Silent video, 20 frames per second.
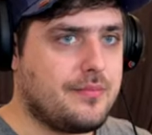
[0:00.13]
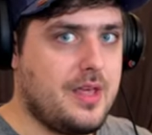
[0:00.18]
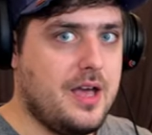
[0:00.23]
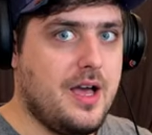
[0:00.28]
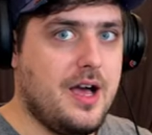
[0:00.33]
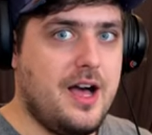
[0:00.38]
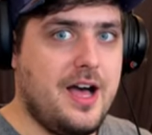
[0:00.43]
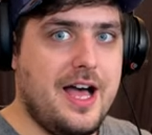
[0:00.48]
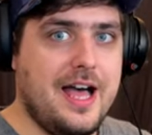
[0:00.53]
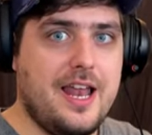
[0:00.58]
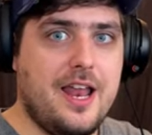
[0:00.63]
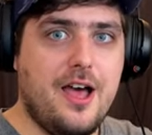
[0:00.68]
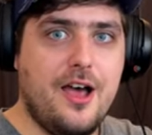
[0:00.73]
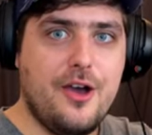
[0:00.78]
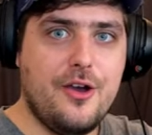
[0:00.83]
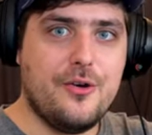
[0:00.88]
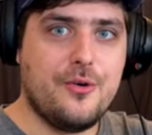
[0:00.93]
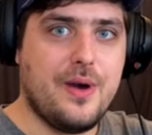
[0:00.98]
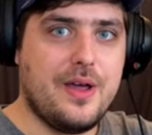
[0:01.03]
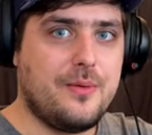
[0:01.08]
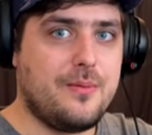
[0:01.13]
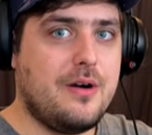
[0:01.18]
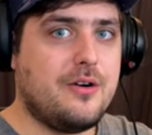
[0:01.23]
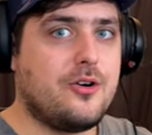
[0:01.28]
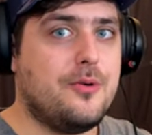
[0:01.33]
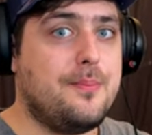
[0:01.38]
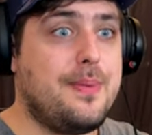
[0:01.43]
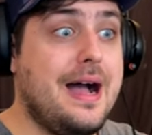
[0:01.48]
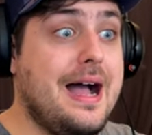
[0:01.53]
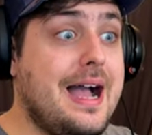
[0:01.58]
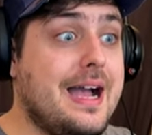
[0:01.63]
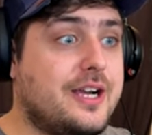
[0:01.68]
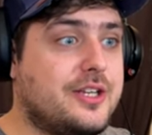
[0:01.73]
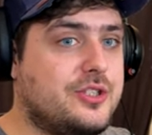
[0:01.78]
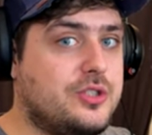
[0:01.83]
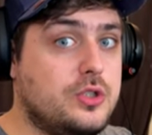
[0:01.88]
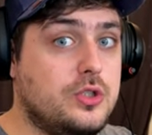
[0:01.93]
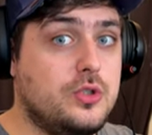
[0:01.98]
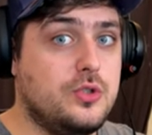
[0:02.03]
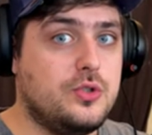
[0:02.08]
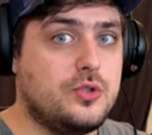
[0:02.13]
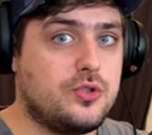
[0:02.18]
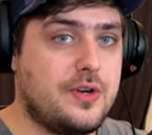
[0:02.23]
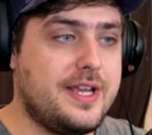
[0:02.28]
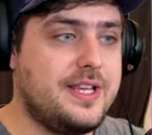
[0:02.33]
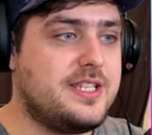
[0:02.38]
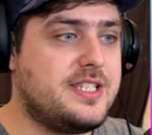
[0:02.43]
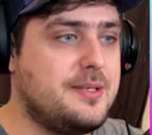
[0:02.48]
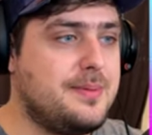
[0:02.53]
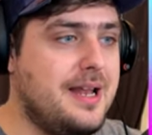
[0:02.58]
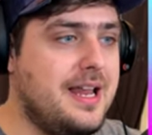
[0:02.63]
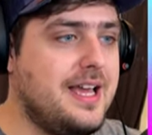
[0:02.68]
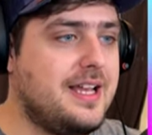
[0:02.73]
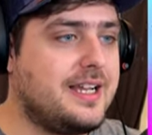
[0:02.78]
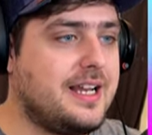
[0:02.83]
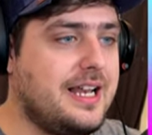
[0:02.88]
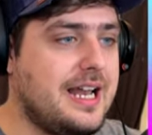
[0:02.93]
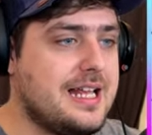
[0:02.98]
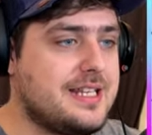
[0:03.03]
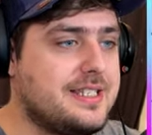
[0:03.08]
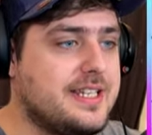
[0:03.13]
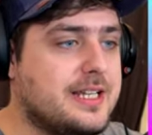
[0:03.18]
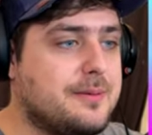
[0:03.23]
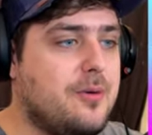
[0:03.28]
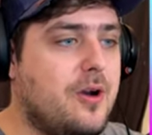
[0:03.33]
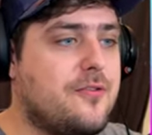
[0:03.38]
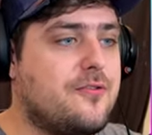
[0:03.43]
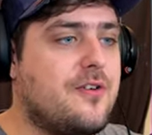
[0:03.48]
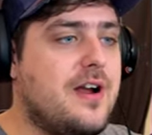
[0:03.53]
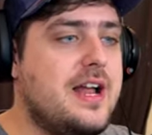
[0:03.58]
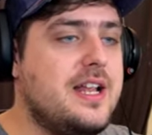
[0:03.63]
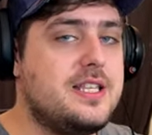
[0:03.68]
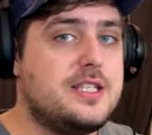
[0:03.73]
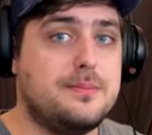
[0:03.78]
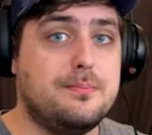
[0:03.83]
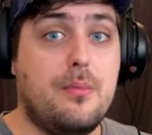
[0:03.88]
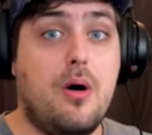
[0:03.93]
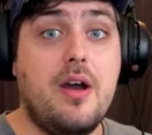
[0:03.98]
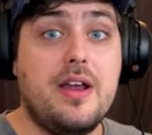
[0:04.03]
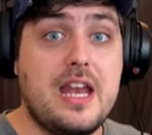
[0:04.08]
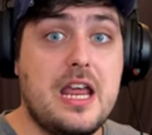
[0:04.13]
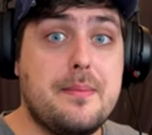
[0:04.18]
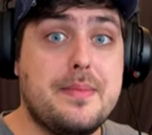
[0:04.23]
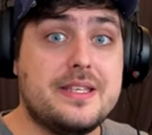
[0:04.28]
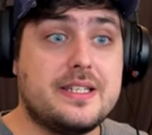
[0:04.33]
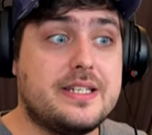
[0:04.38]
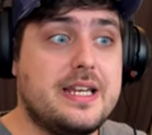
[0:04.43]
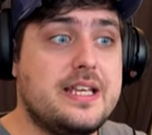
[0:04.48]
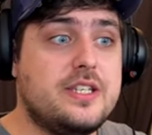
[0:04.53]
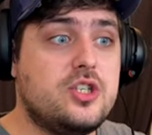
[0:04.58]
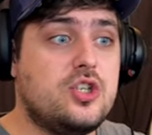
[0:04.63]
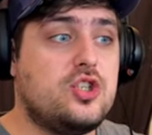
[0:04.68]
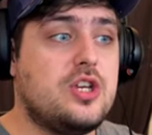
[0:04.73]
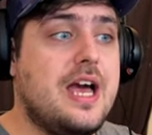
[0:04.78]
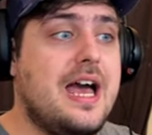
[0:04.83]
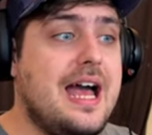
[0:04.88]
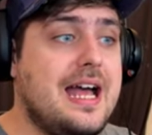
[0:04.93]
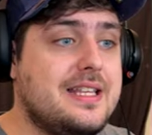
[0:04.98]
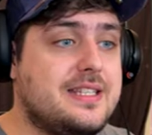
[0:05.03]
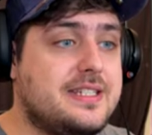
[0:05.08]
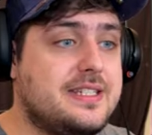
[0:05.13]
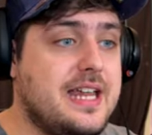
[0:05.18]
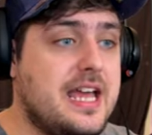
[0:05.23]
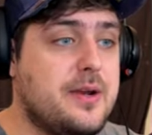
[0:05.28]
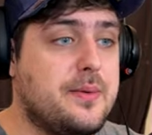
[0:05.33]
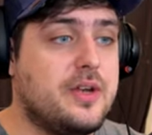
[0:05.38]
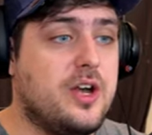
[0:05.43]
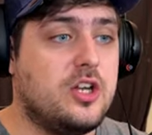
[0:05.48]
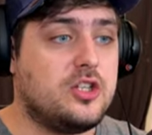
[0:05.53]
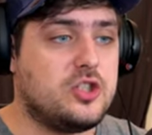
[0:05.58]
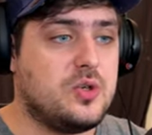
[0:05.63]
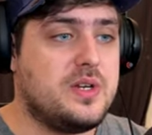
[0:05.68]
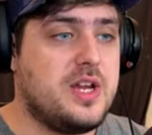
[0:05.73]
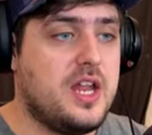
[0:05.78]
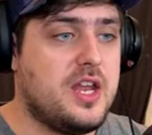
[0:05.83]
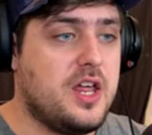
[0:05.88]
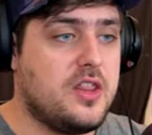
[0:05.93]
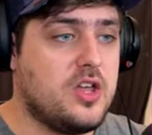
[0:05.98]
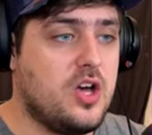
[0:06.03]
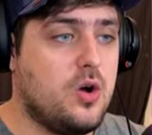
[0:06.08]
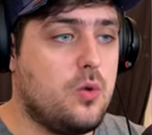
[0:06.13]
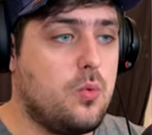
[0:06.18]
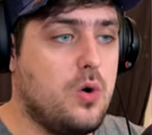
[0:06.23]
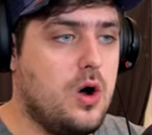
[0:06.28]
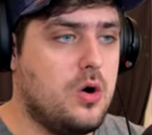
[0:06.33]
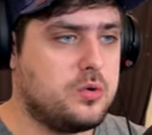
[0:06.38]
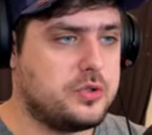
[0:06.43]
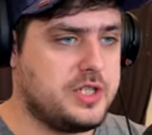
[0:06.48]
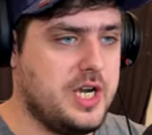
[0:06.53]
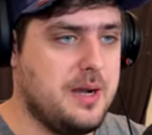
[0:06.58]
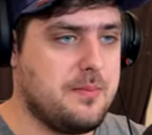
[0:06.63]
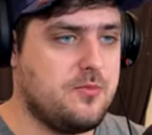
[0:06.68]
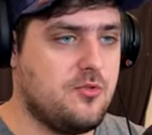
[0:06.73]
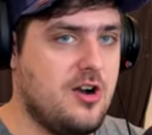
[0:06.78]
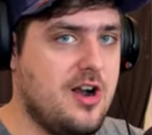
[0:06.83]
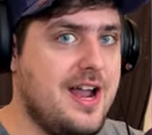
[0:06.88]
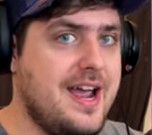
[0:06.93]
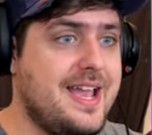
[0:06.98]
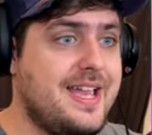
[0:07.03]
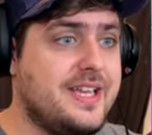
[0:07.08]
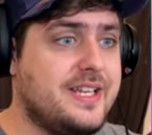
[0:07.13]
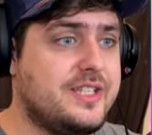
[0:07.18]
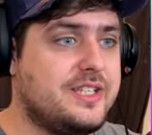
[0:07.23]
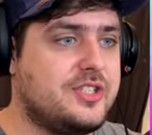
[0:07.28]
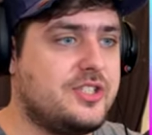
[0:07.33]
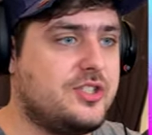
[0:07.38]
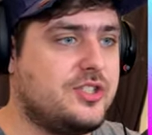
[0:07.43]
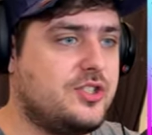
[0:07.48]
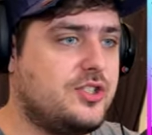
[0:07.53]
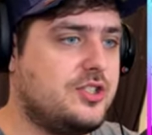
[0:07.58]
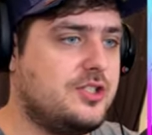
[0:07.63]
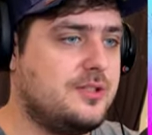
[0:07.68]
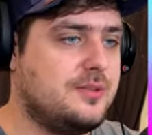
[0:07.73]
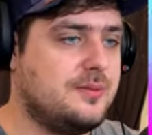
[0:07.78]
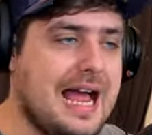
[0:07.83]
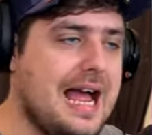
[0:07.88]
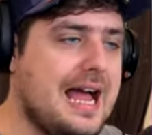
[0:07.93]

Uh, hello and welcome back to Train Simulator Classic, my friends. My name is LaserJet and today we are doing another World Cup race.